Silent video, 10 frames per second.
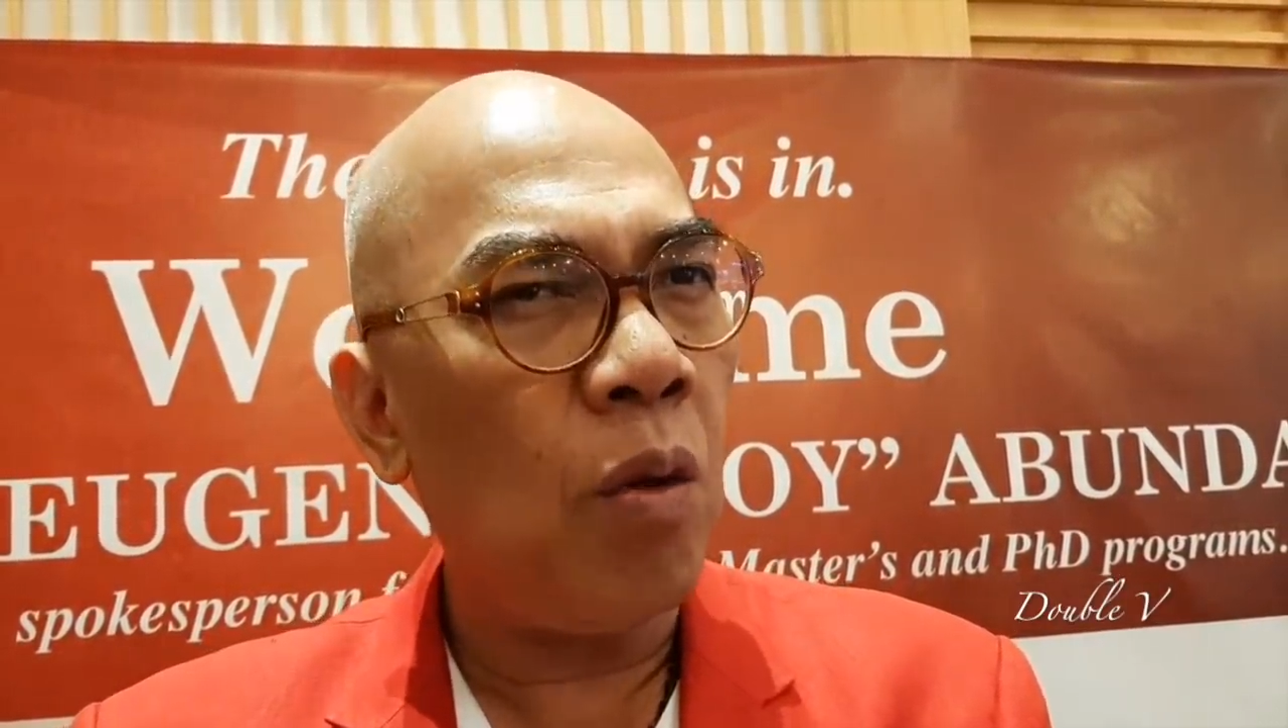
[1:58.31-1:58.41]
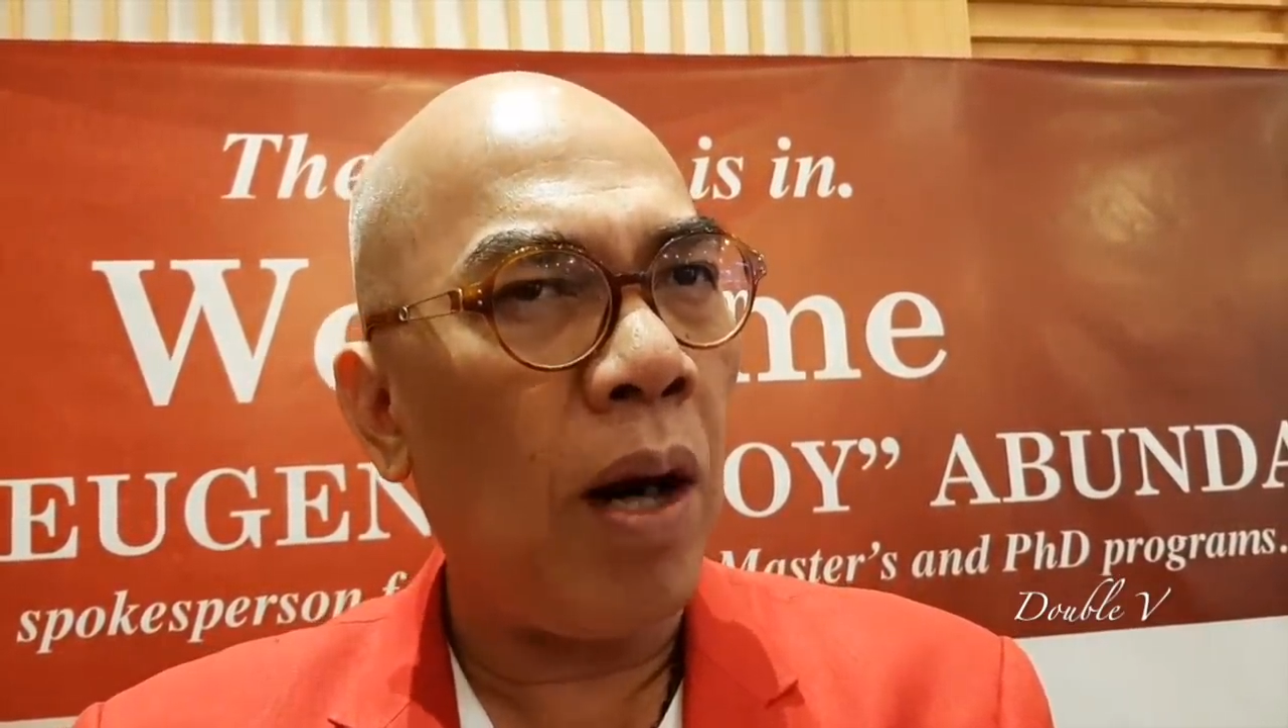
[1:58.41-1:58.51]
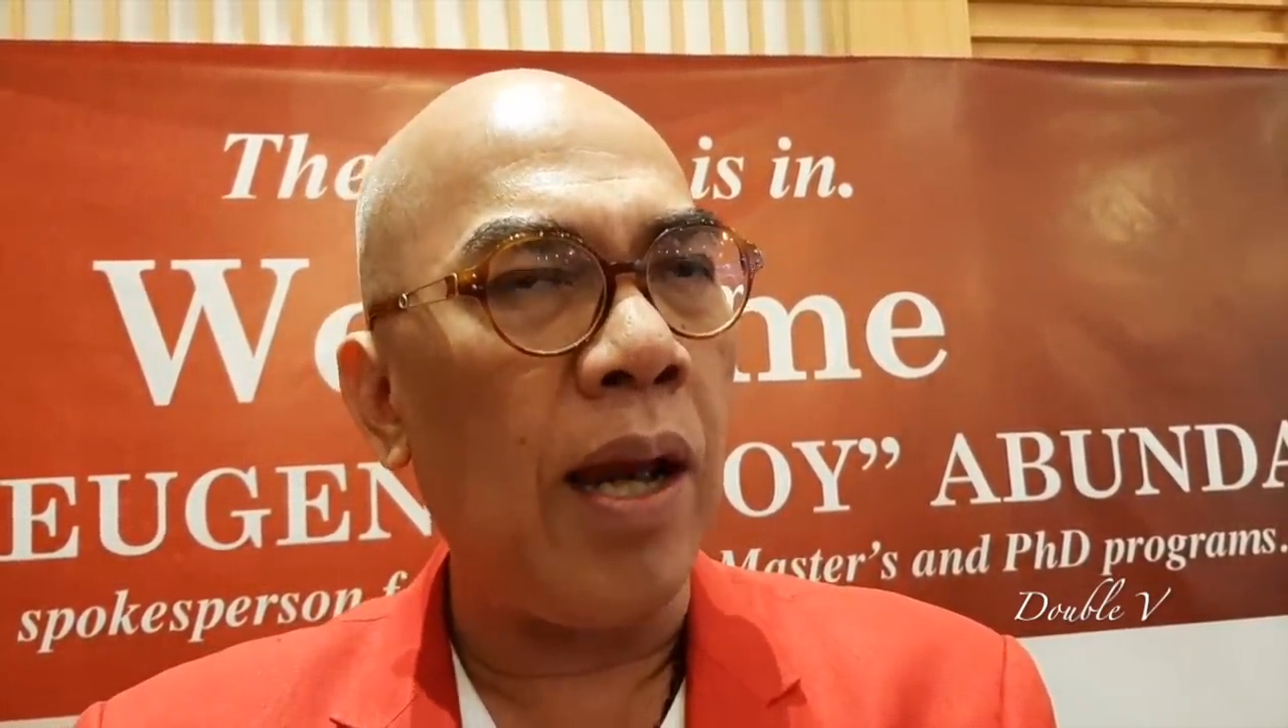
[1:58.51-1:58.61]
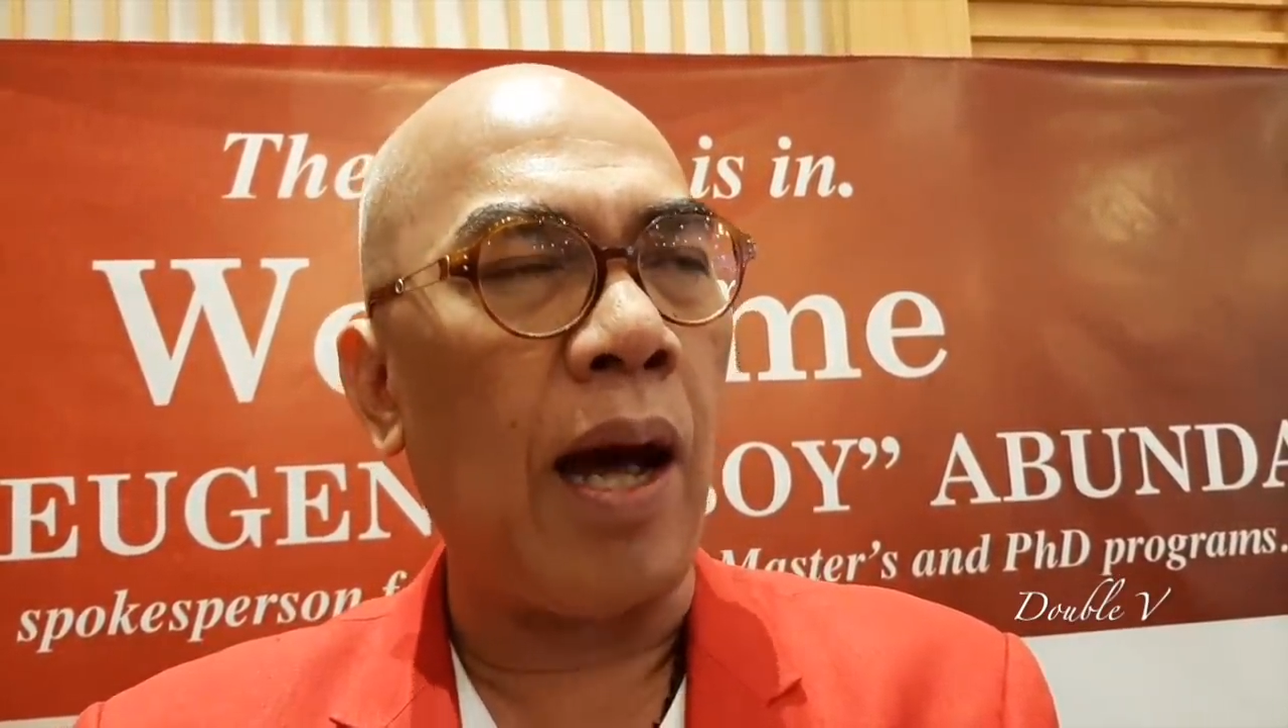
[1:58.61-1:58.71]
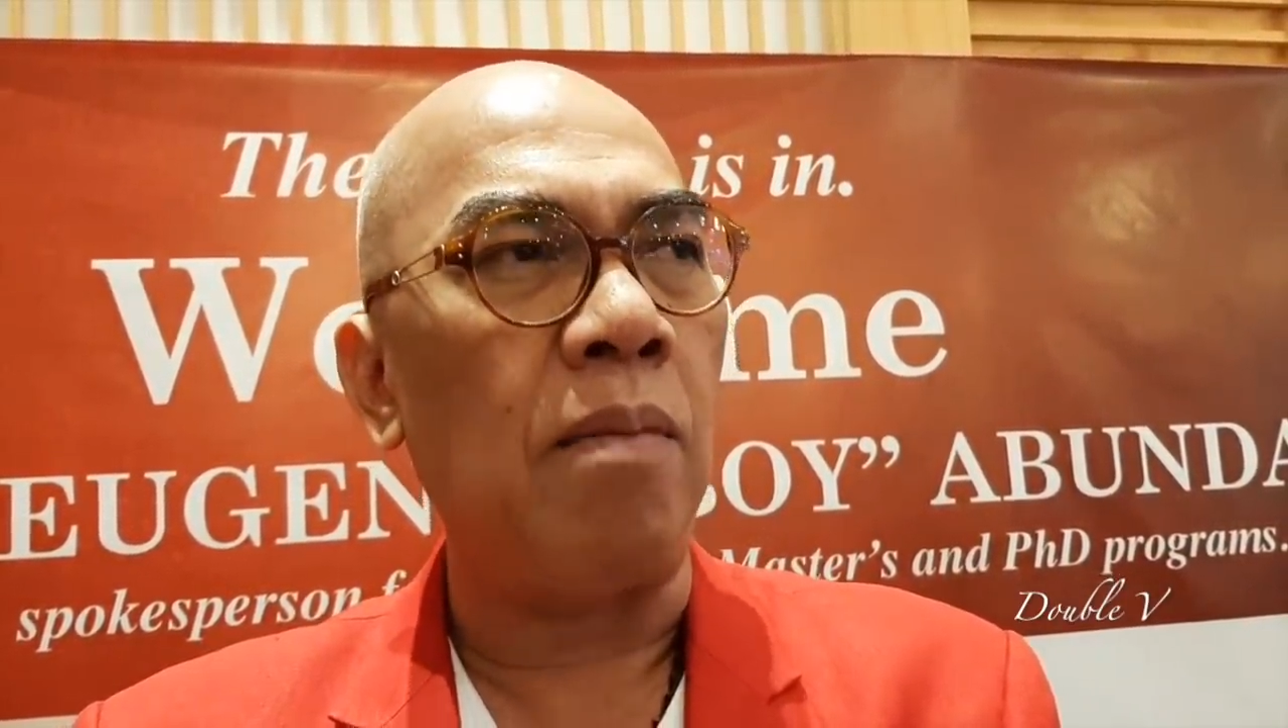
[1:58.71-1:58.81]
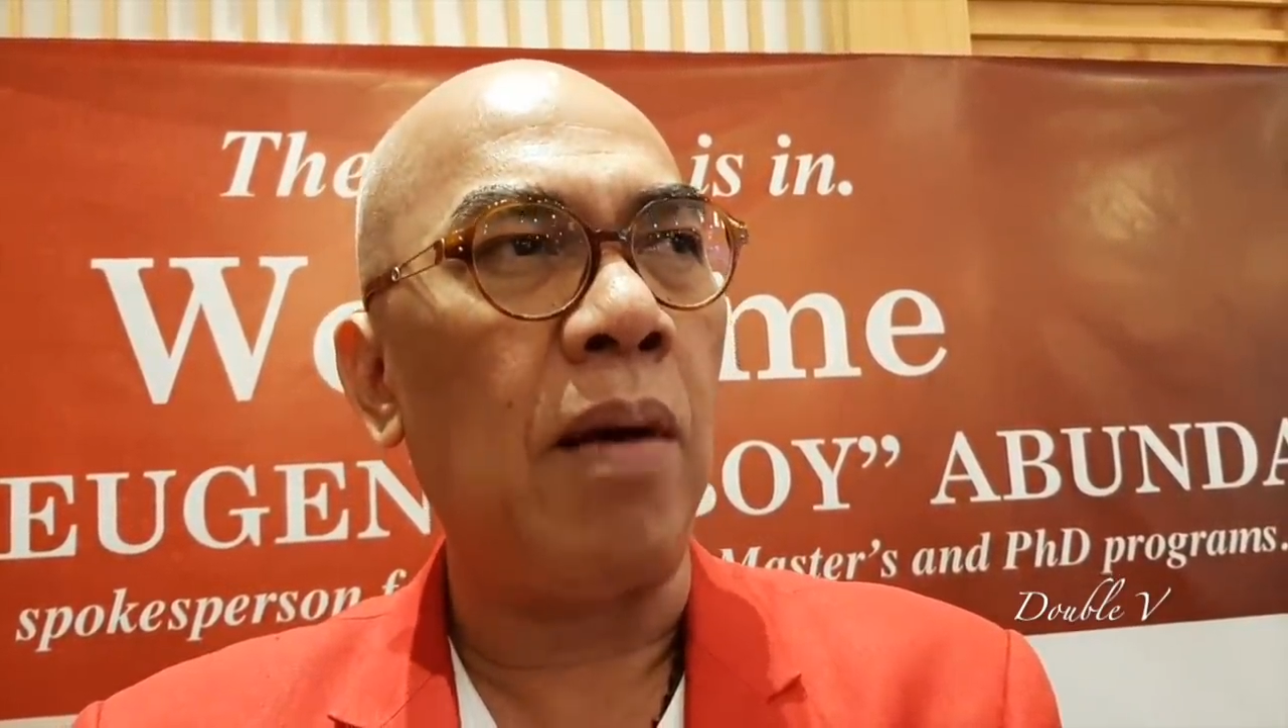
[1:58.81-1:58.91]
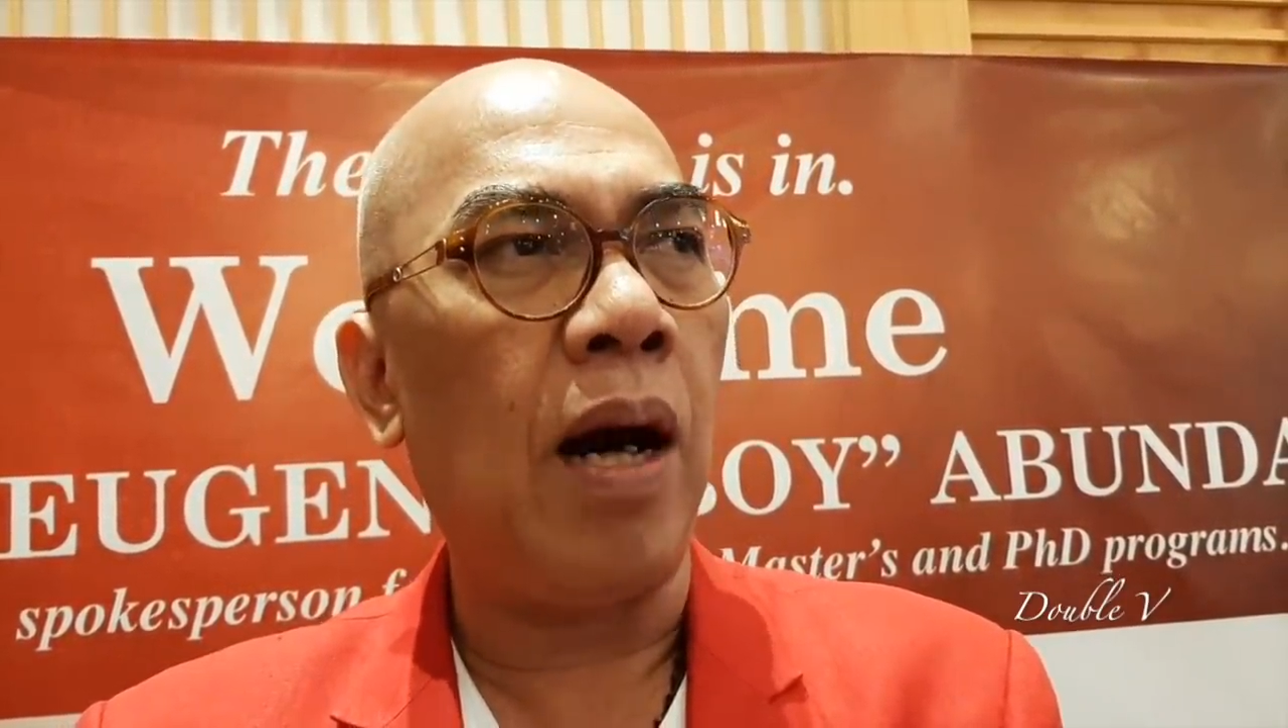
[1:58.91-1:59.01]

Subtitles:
ko alam